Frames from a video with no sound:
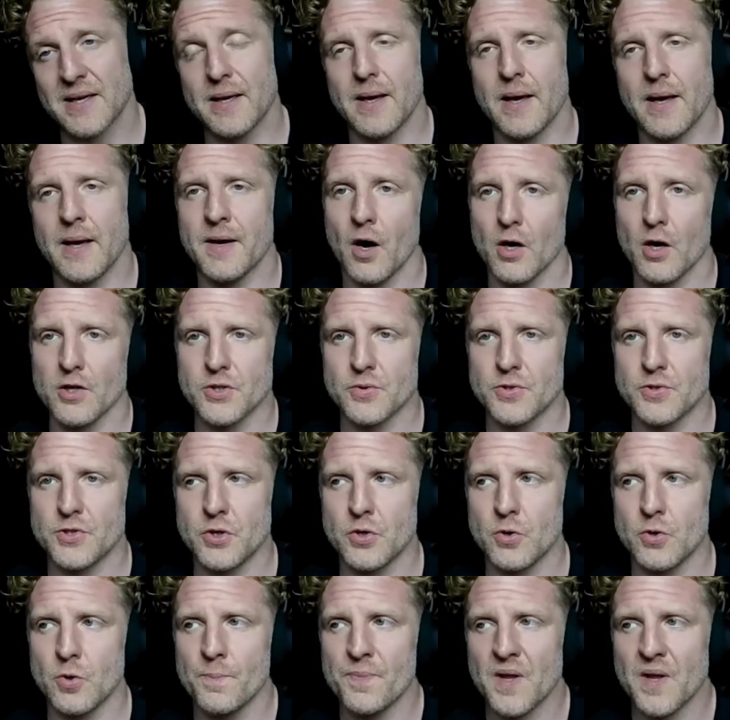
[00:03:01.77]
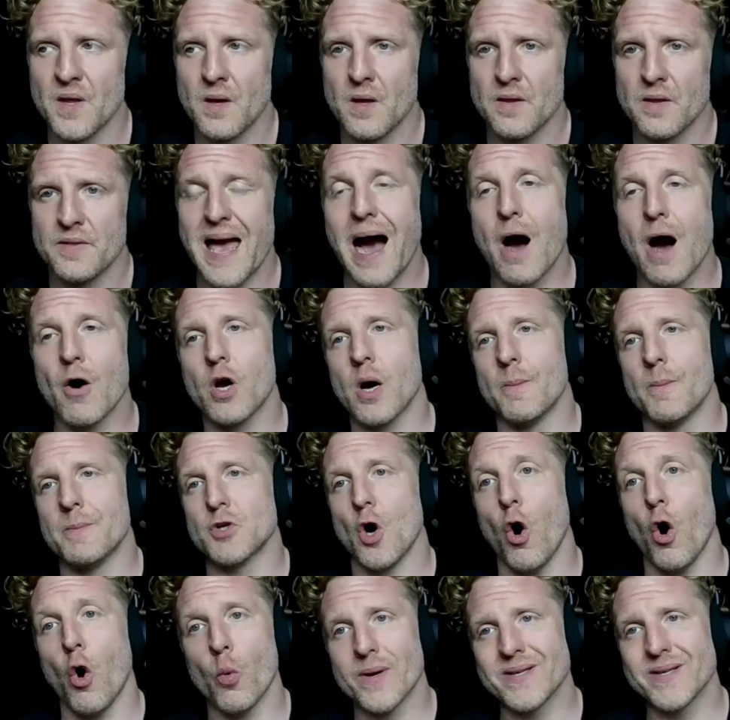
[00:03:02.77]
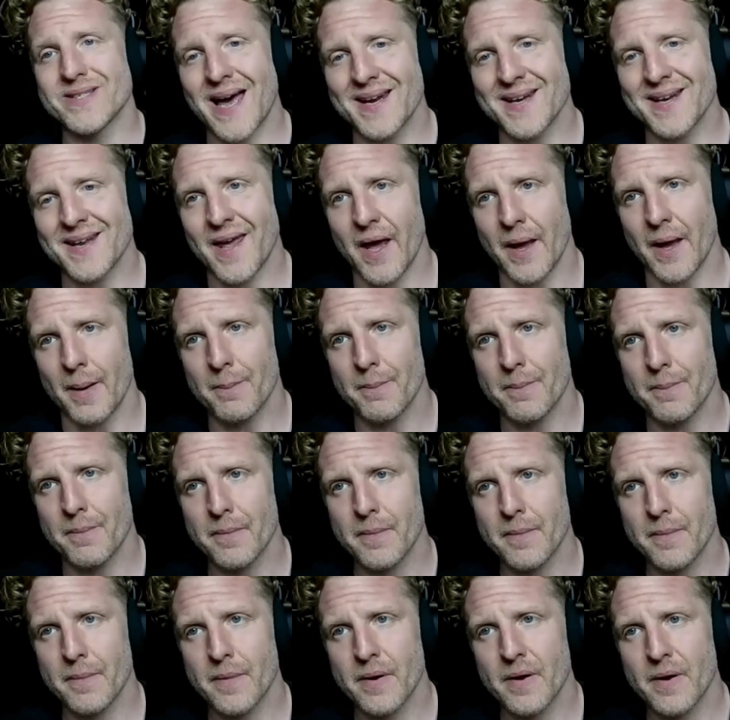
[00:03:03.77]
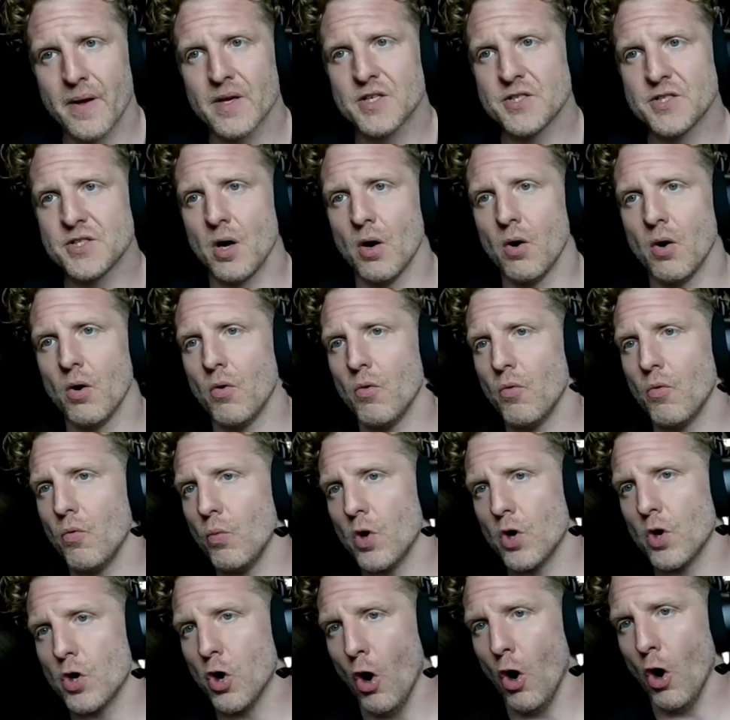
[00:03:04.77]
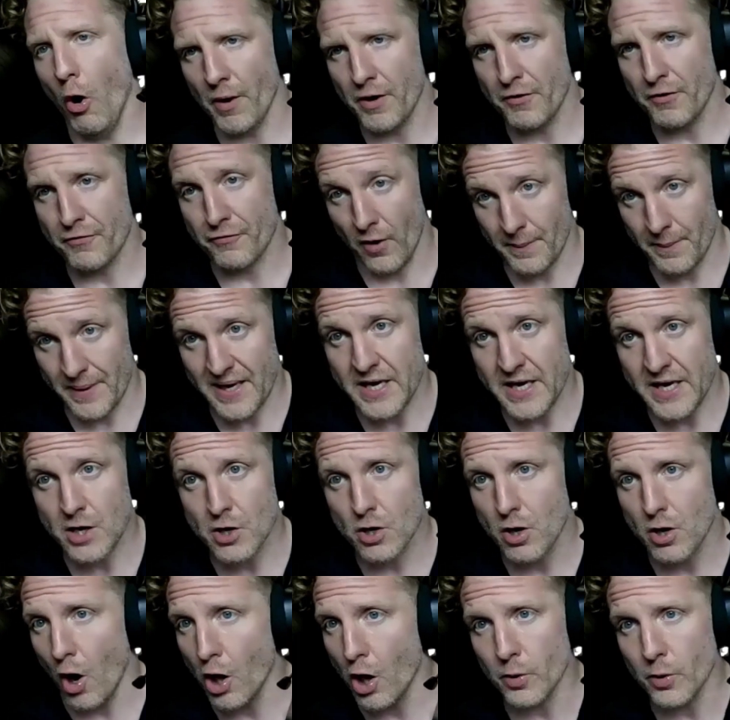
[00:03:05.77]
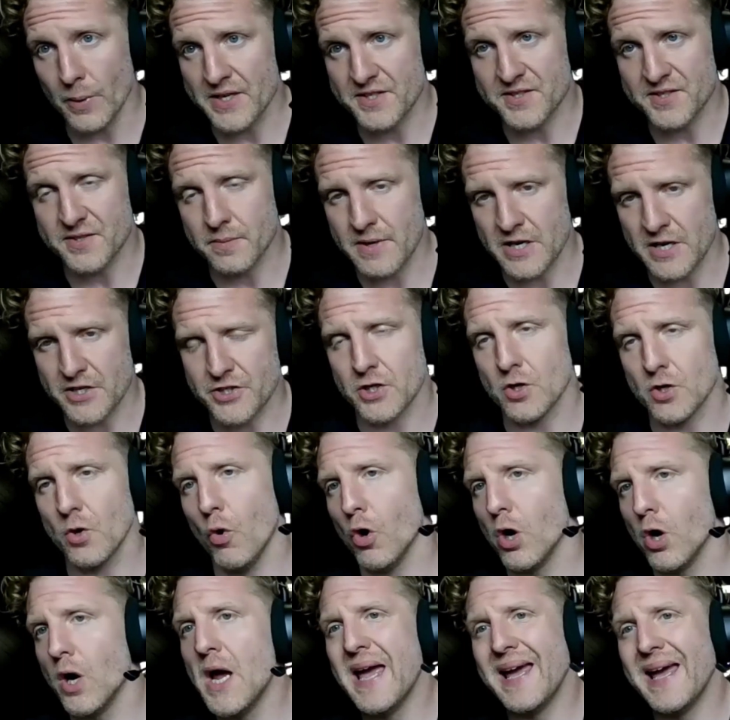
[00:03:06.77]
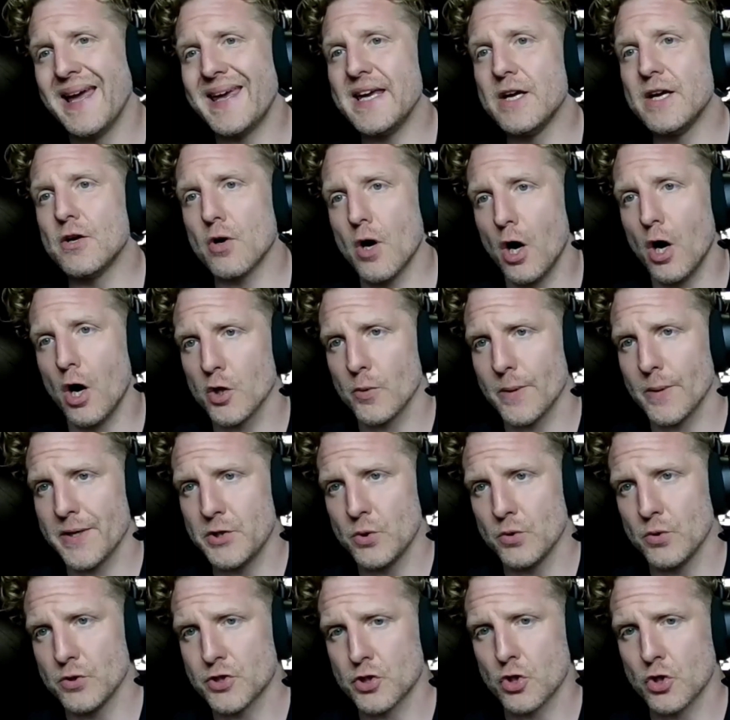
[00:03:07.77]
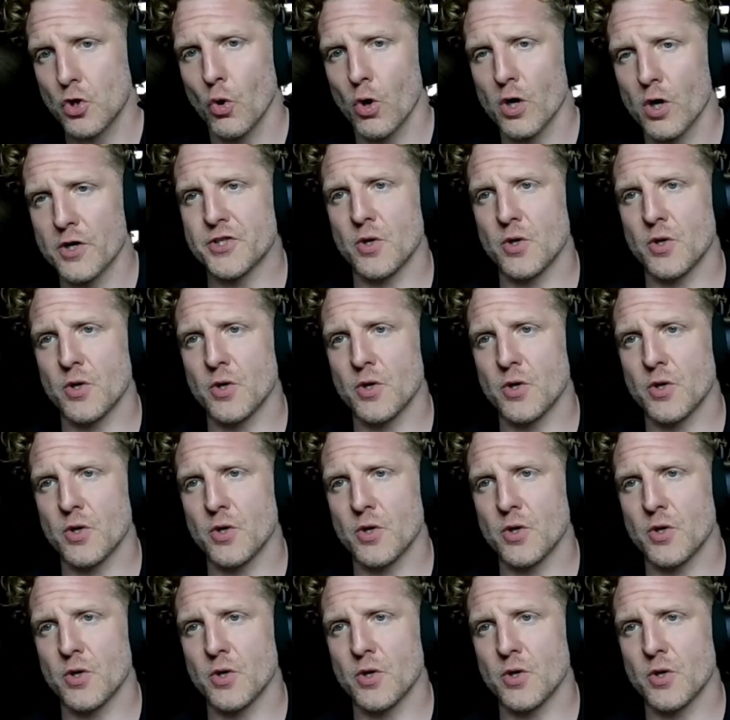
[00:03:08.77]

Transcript: And also too, the outcome is always end game. So we're going from here all the way to submission, or here all the way to a score.